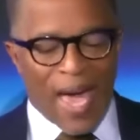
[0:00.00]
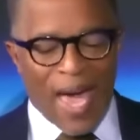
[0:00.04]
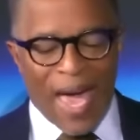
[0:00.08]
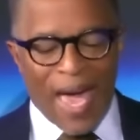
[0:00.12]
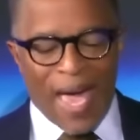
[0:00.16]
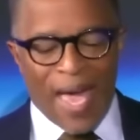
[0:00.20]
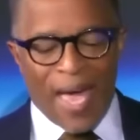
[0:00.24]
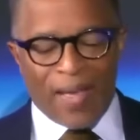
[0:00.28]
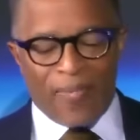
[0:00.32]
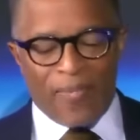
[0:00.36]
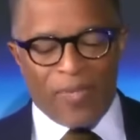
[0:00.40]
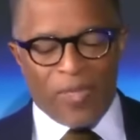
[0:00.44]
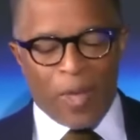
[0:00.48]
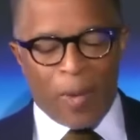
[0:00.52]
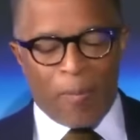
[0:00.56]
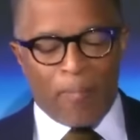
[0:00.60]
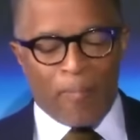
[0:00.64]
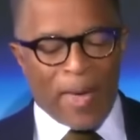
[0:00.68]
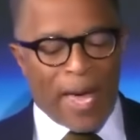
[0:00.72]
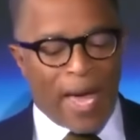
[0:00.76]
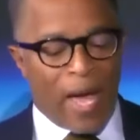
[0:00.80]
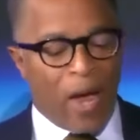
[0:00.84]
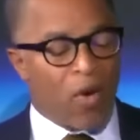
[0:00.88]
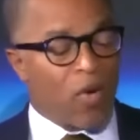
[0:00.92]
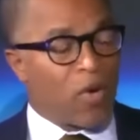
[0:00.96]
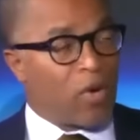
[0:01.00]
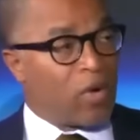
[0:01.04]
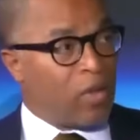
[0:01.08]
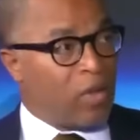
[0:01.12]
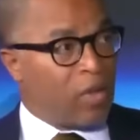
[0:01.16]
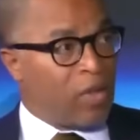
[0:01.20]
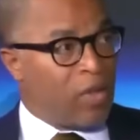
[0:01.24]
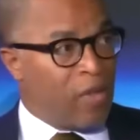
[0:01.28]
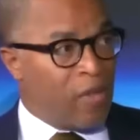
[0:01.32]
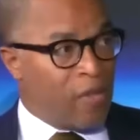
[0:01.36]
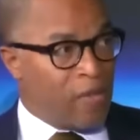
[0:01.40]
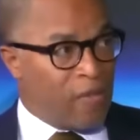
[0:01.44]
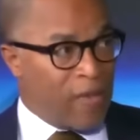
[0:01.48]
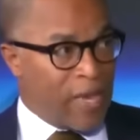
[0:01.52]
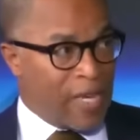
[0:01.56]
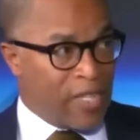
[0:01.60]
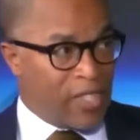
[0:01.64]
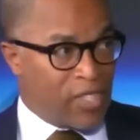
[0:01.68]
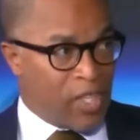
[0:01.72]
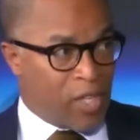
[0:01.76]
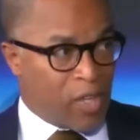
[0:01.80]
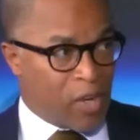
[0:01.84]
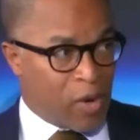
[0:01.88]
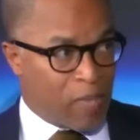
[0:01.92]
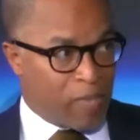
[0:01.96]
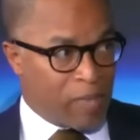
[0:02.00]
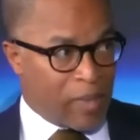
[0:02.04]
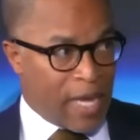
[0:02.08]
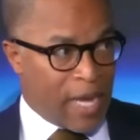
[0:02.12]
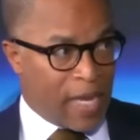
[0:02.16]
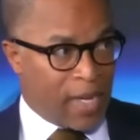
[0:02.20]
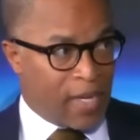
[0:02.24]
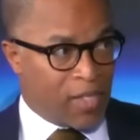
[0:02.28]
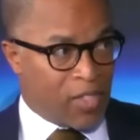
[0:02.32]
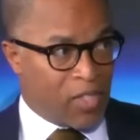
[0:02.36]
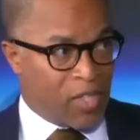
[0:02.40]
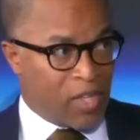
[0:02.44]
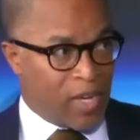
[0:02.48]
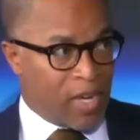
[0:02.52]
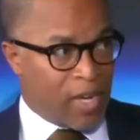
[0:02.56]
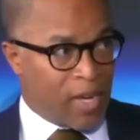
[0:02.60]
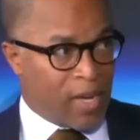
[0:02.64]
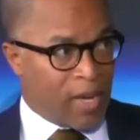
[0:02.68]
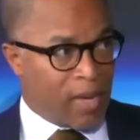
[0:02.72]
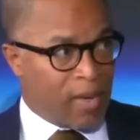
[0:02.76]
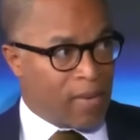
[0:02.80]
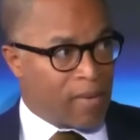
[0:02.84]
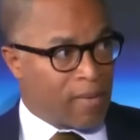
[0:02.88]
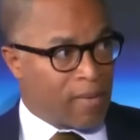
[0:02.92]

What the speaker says: and the peril facing our planet today?